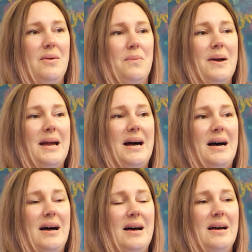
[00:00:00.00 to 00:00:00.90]
We
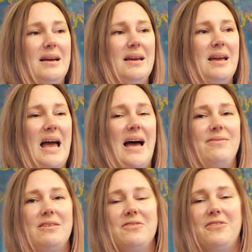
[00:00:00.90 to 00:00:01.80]
are
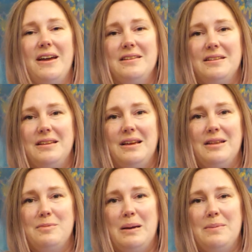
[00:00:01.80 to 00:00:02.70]
having faith in the
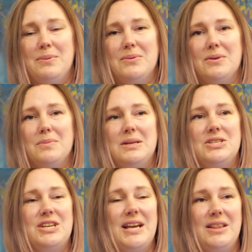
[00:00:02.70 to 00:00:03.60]
other people that we
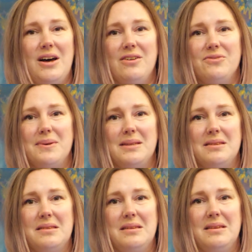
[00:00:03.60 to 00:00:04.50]
share life
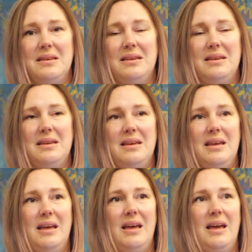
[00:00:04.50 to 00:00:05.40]
with,
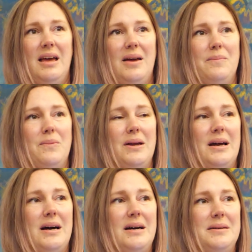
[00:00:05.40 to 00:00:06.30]
and we
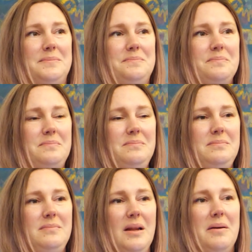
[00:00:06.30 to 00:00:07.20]
are
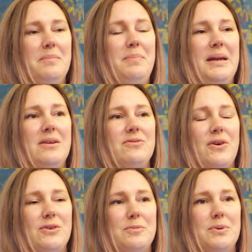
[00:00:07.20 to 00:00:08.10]
being
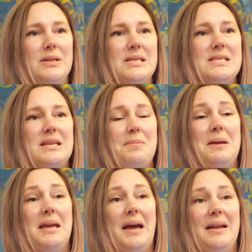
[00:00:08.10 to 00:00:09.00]
vulnerable and
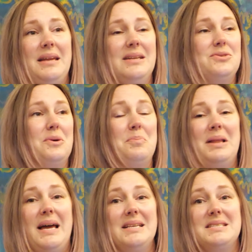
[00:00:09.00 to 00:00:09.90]
stepping out into a
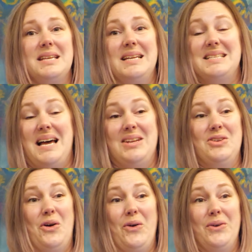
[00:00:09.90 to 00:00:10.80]
place that is
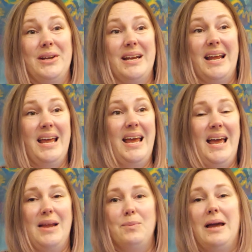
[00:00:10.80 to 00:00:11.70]
unknown,
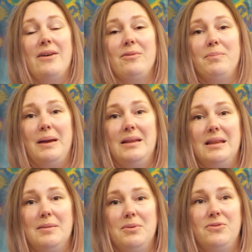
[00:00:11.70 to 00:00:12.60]
and we haven't been
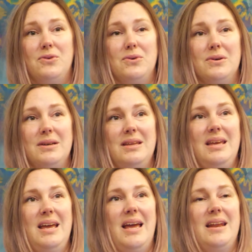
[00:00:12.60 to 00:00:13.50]
there before.
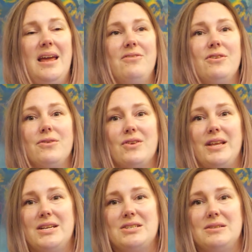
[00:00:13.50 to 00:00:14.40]
And every
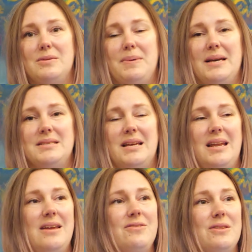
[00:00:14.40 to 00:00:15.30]
relationship has
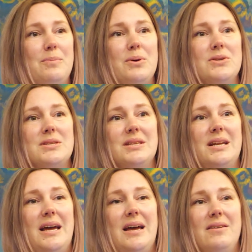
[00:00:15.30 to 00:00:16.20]
that. Even the person
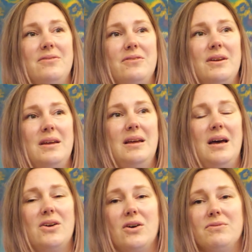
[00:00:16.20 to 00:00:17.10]
that I have
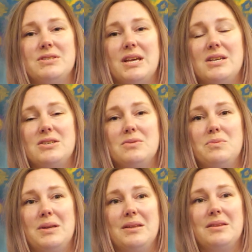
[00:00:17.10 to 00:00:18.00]
a
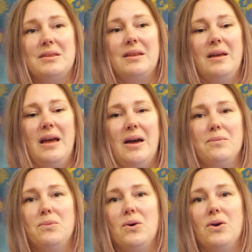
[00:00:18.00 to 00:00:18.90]
conversation with
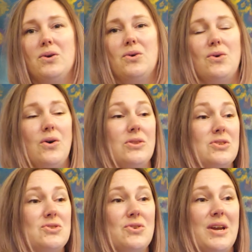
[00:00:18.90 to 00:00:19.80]
at work or on the
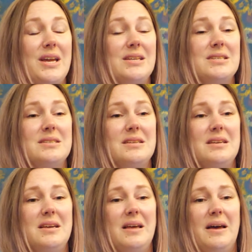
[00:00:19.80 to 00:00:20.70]
street,
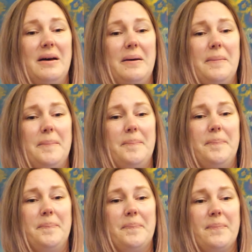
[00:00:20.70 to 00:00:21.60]

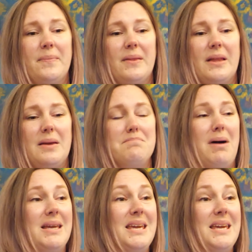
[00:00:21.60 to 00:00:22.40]
my